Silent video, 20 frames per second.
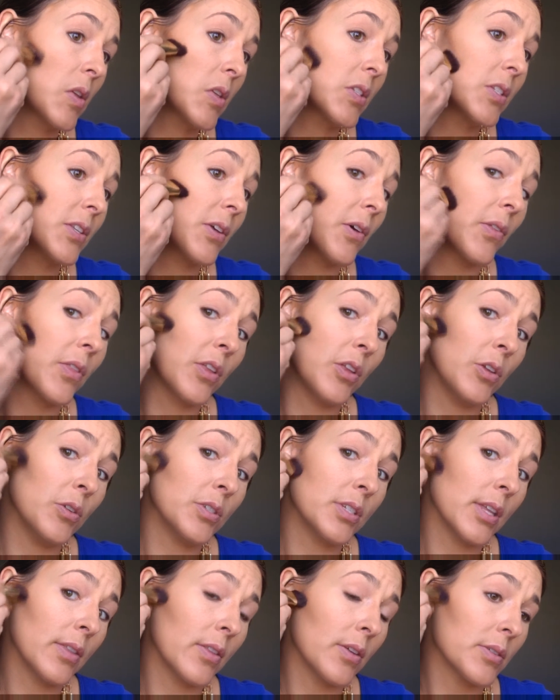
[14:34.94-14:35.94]
So
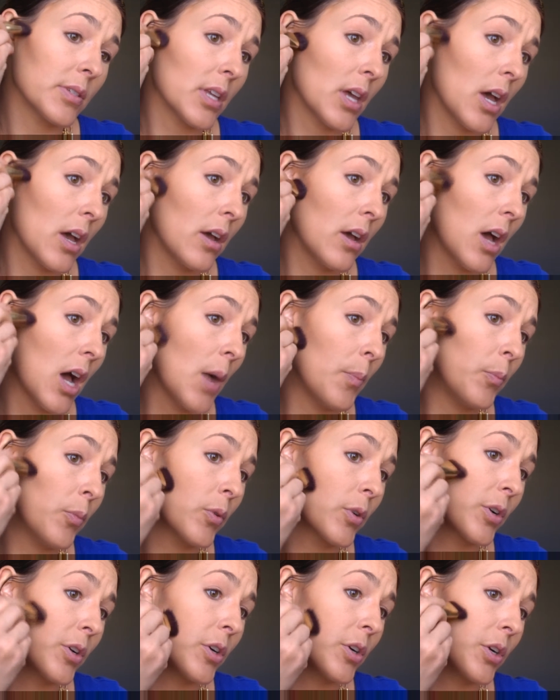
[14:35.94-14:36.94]
using those
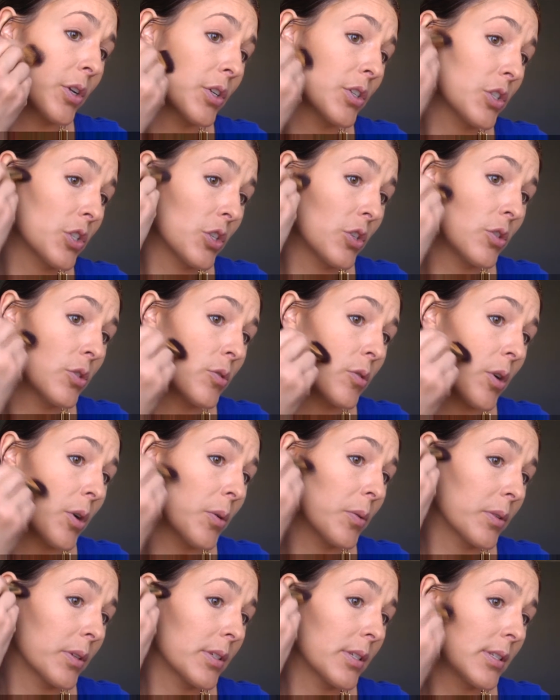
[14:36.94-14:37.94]
upward
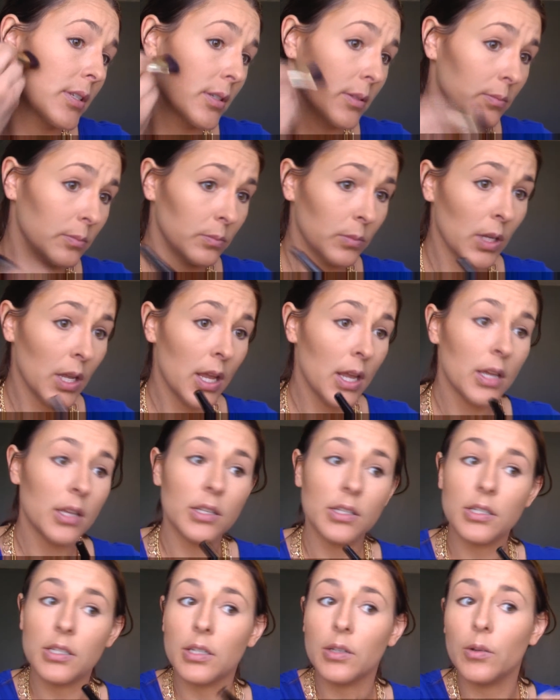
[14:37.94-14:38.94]
strokes
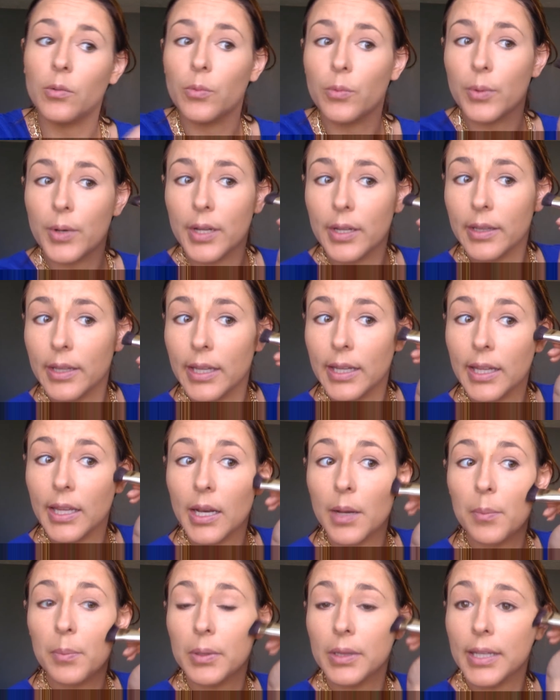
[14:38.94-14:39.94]
to really get
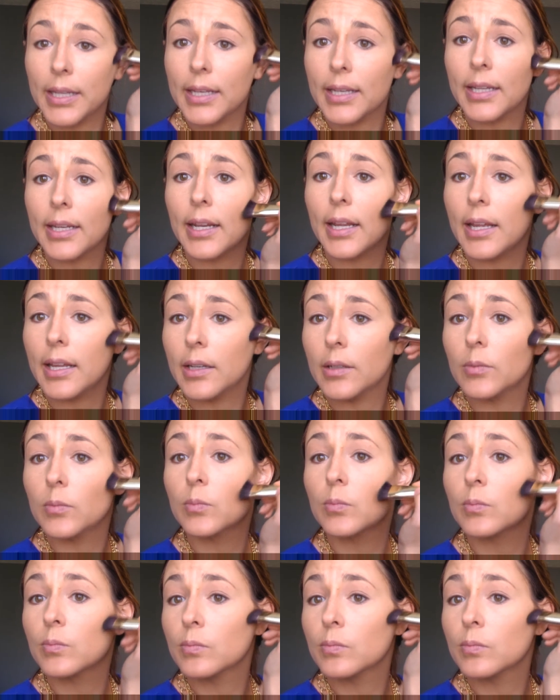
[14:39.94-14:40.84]
it blended in.